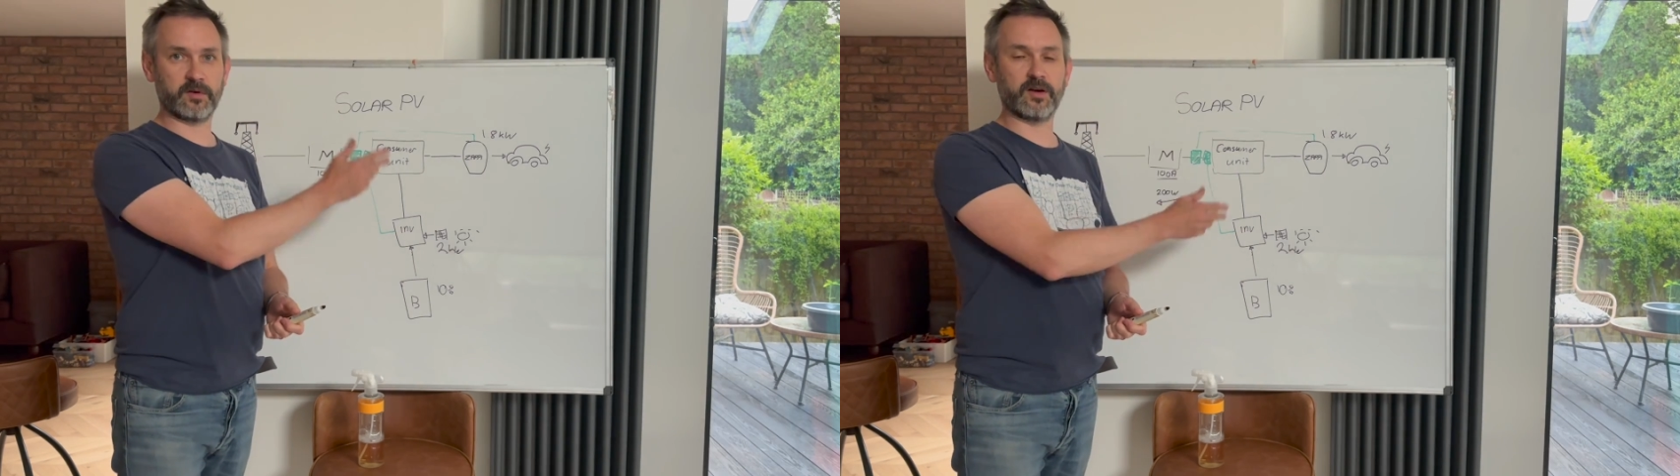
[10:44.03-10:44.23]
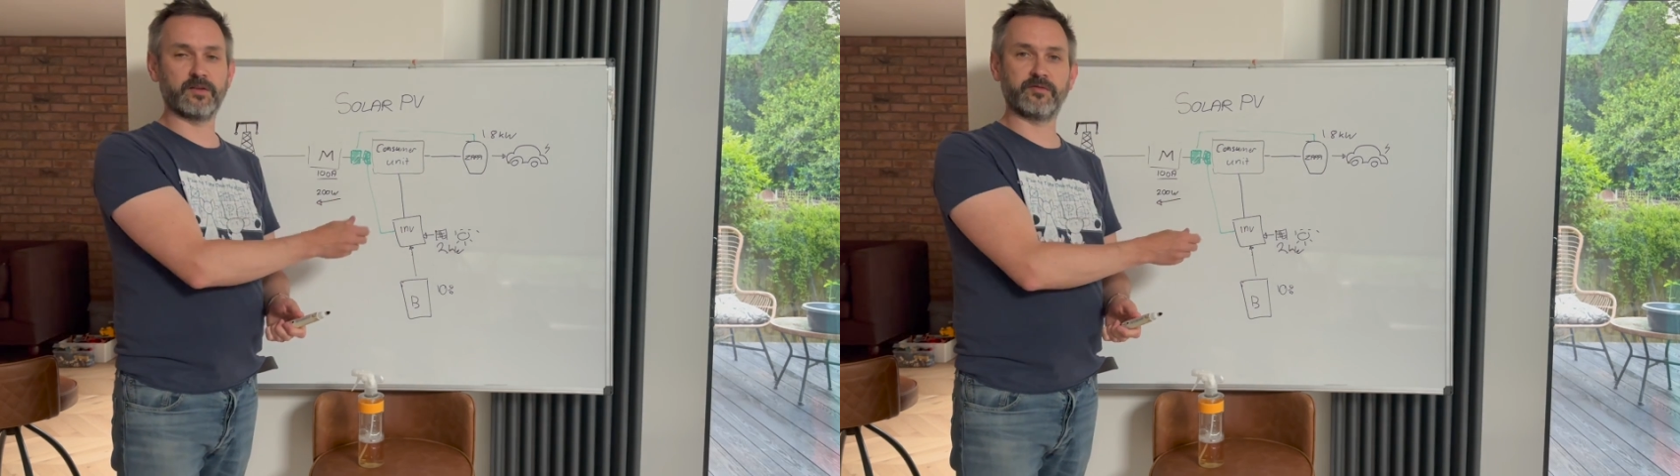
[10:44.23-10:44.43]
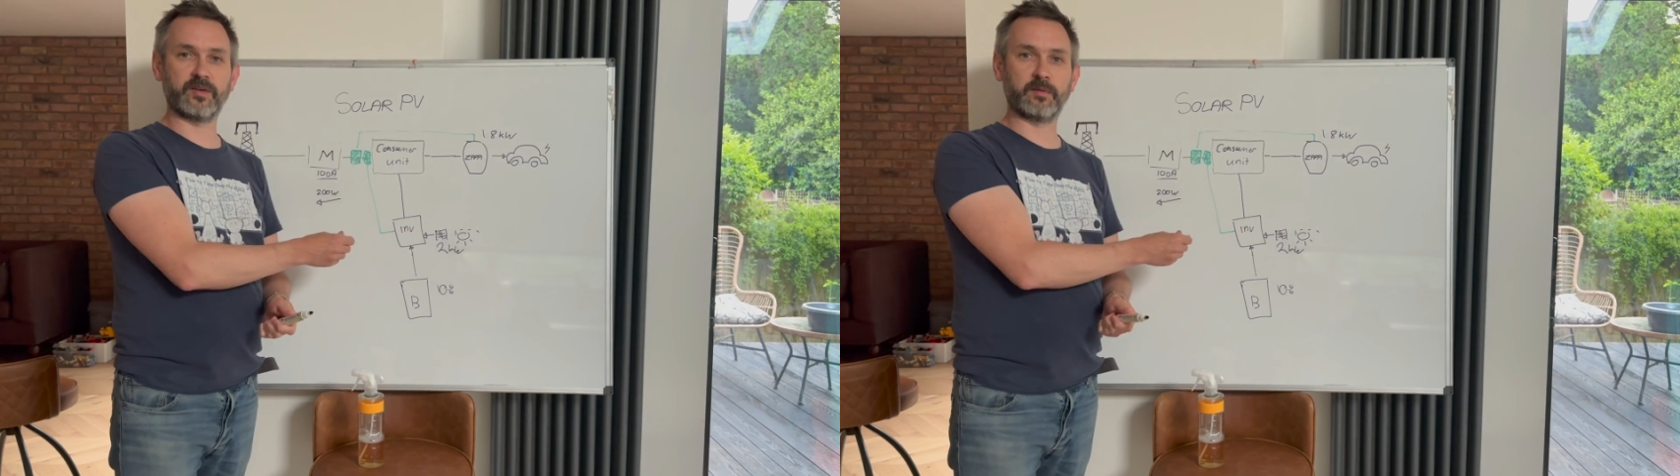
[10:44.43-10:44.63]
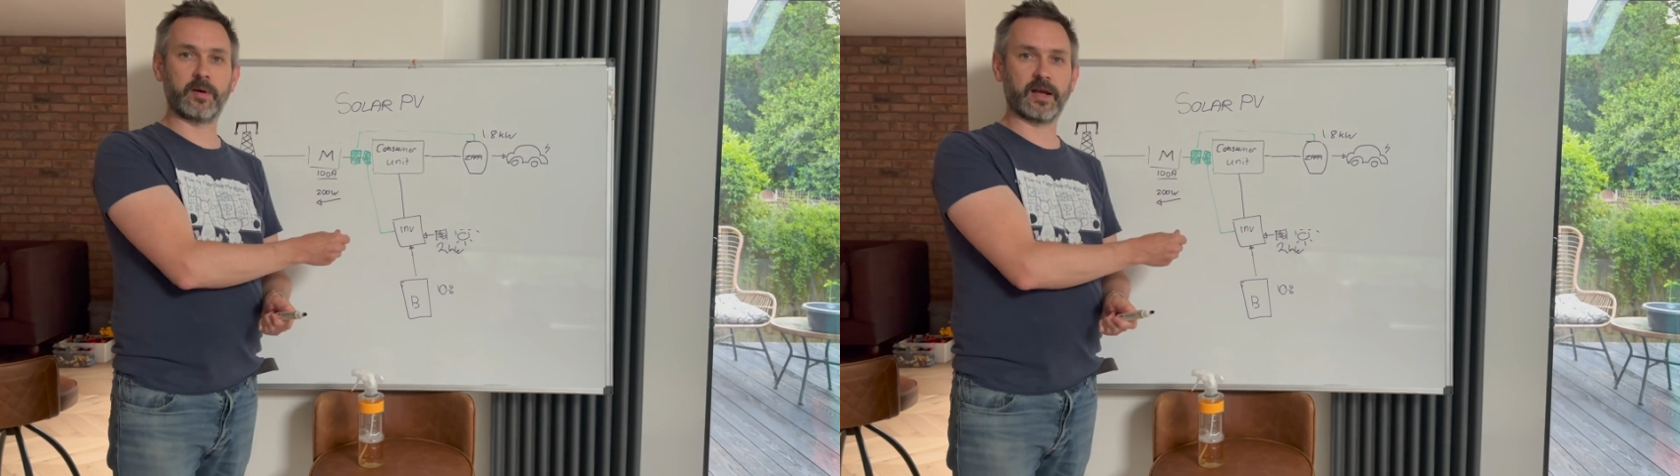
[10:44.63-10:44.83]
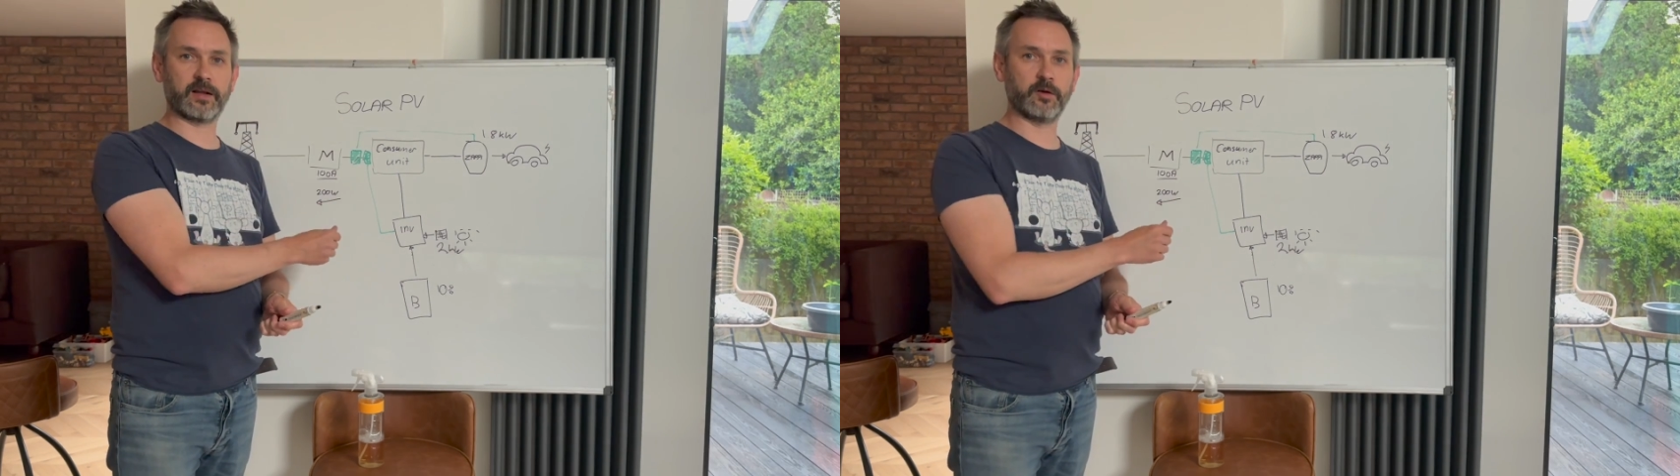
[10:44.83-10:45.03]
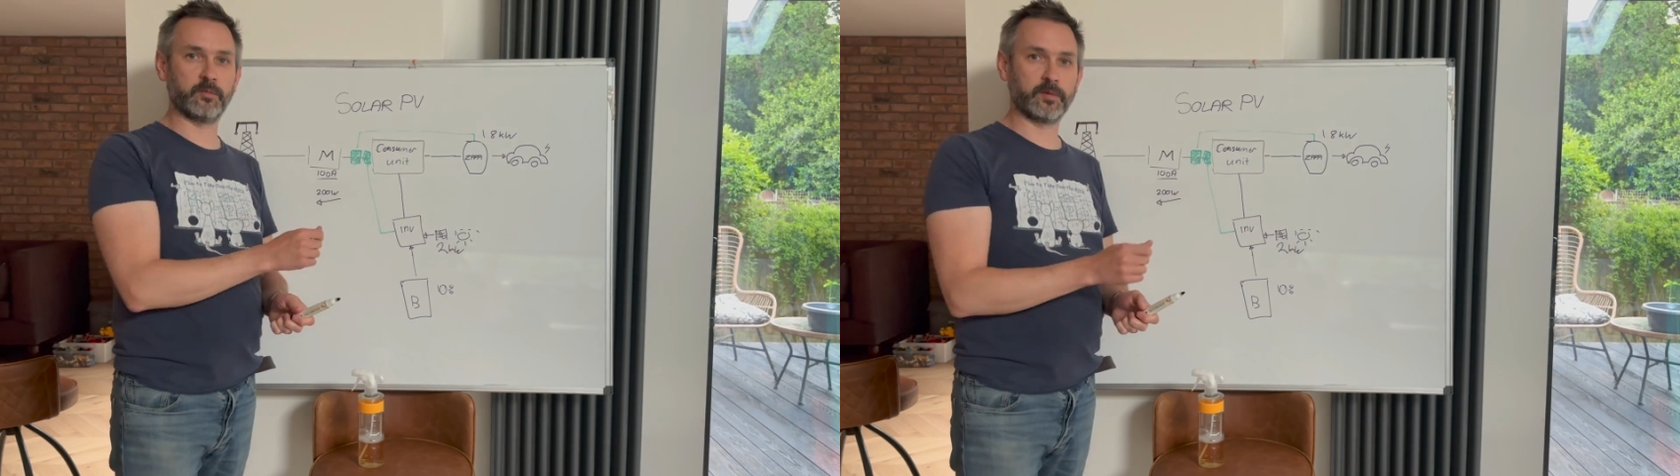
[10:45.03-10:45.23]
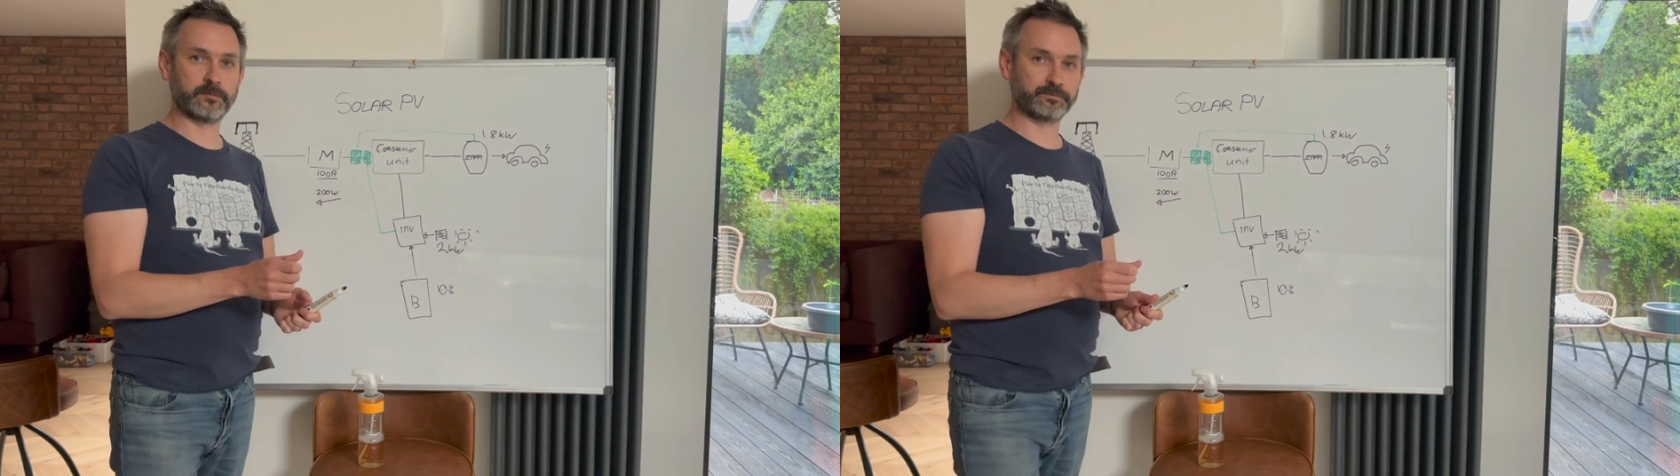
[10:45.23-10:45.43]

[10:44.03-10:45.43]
kind of feedback loop